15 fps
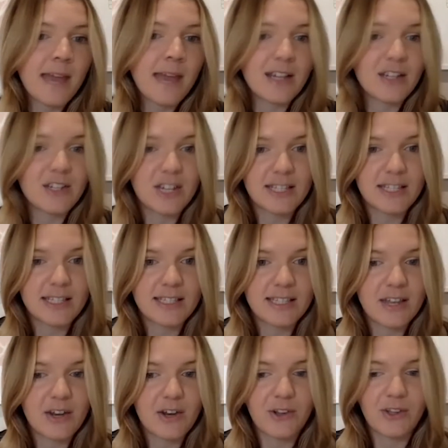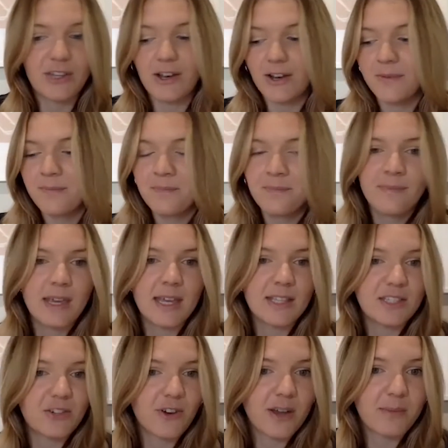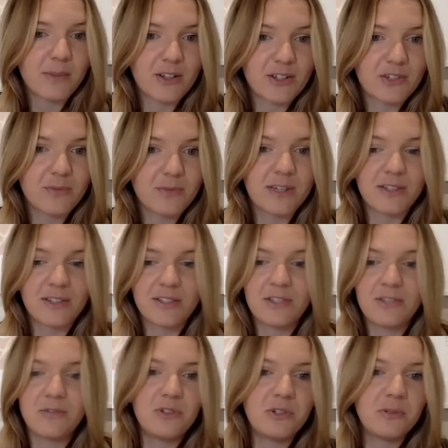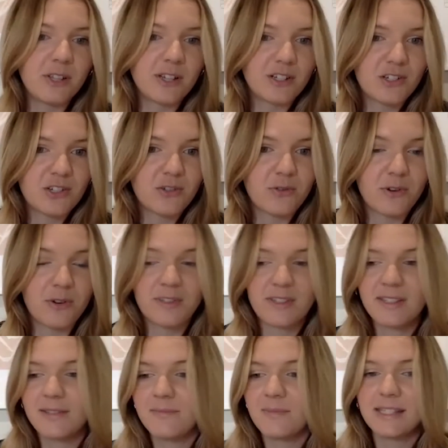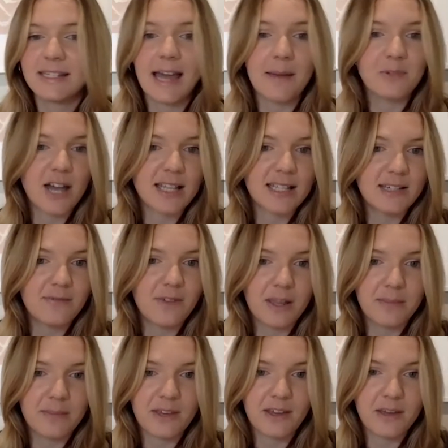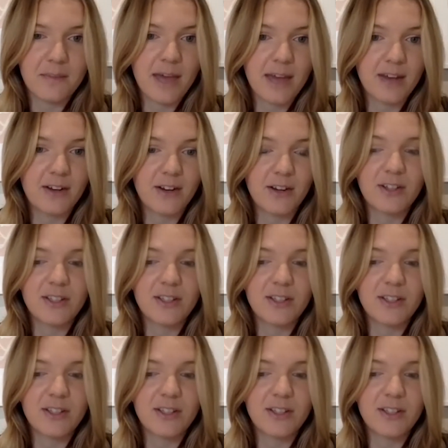As Jason said earlier, Instagram launched Reels, YouTube launched Shorts, Snapchat's developing a competitor.